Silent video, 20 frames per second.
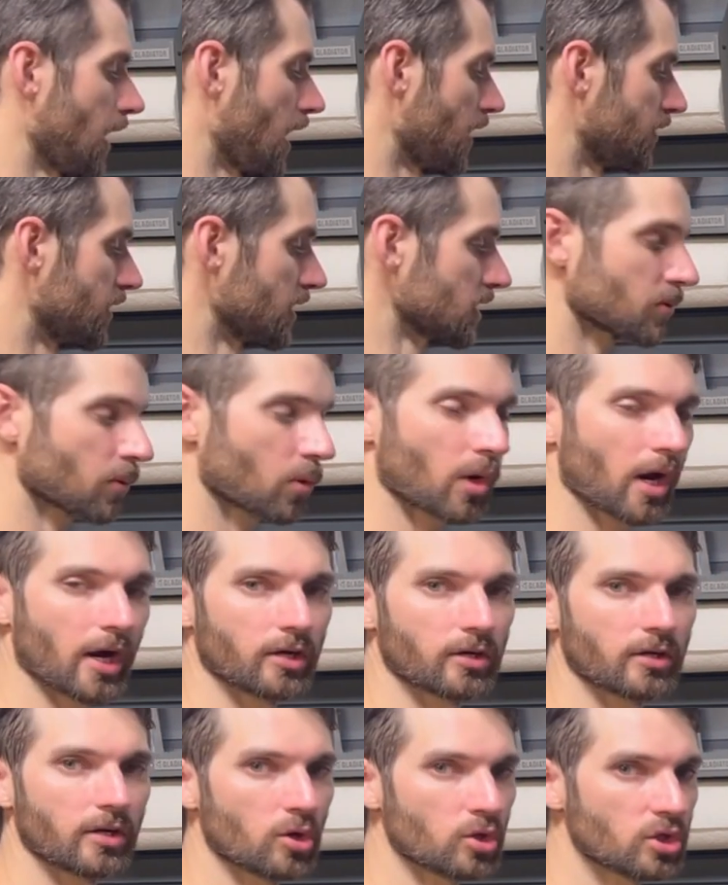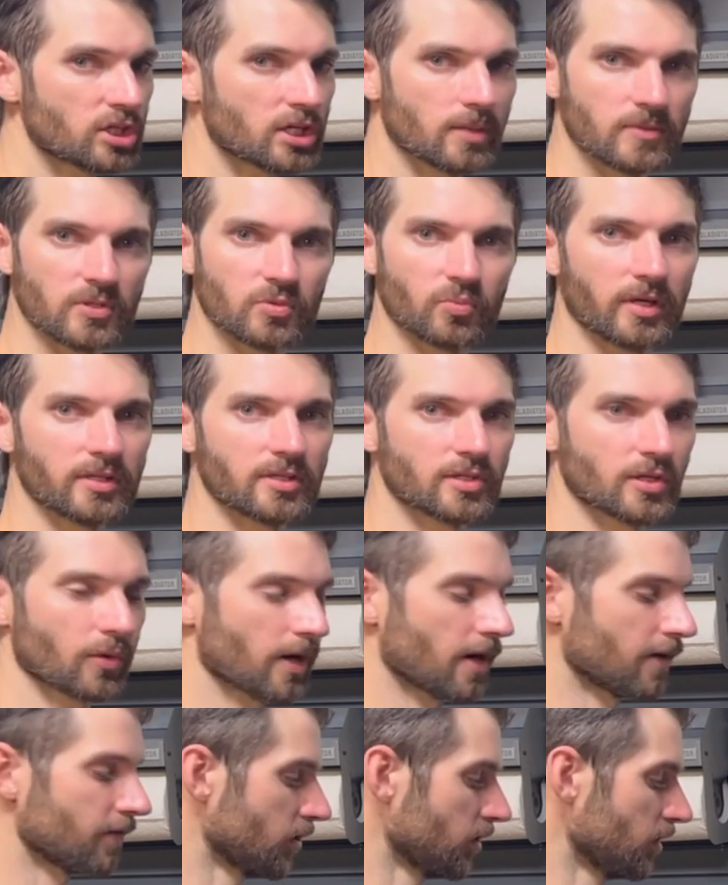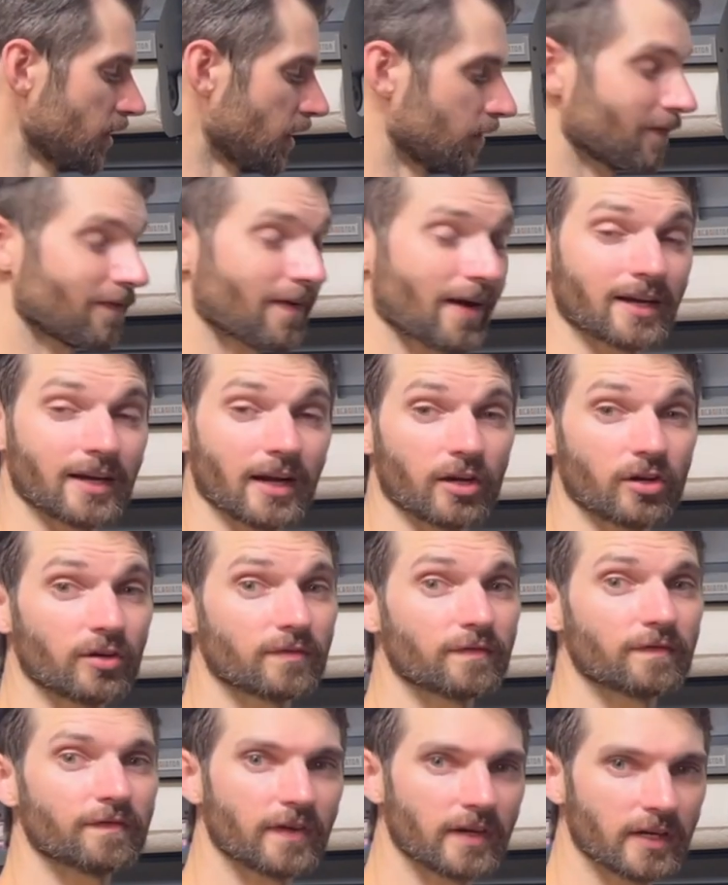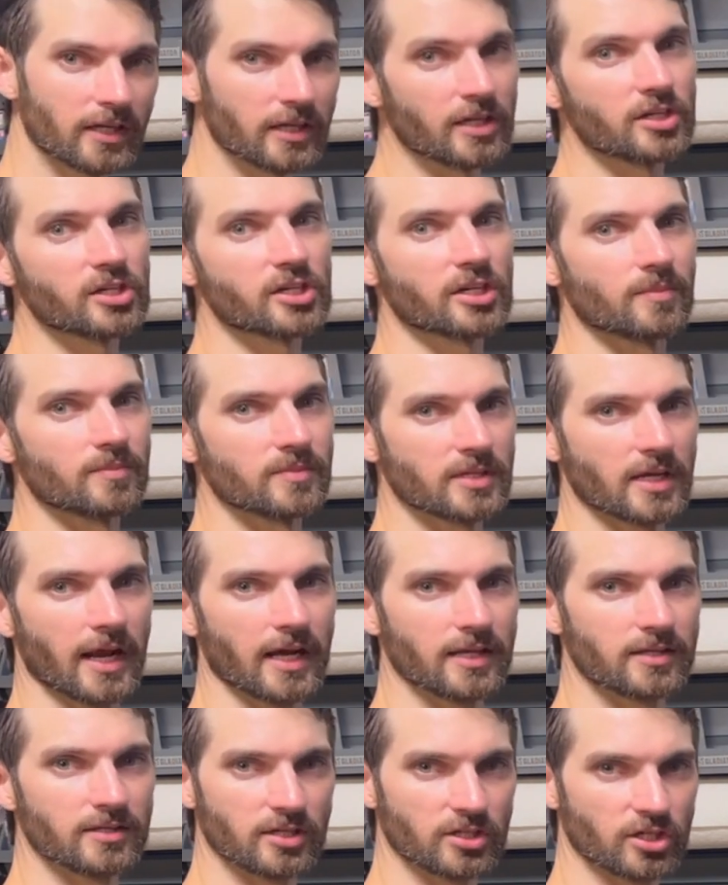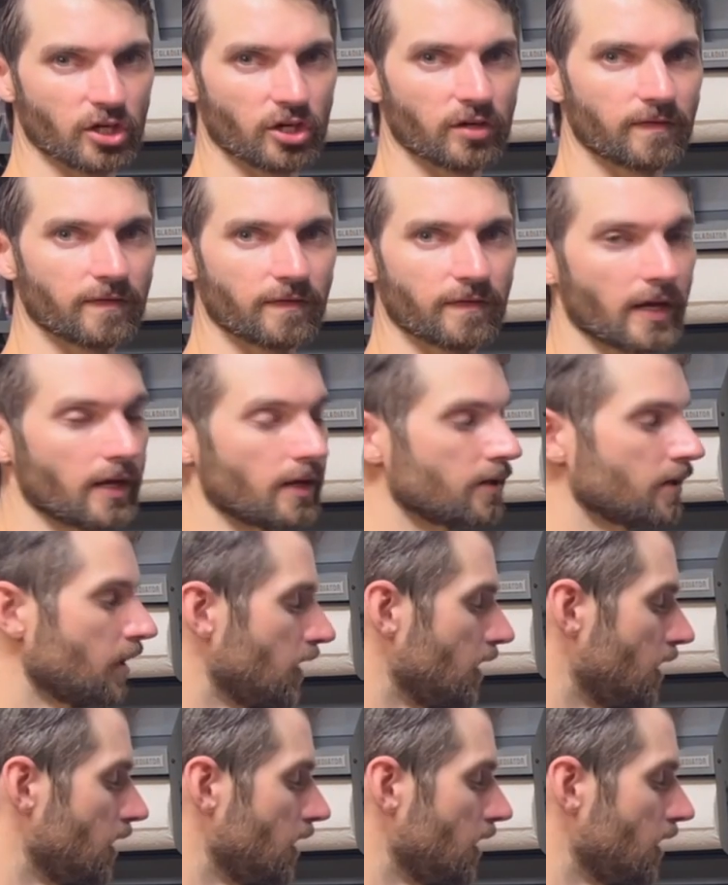This required no shims whatsoever. In fact, I couldn't fit any shims that had such a good fit.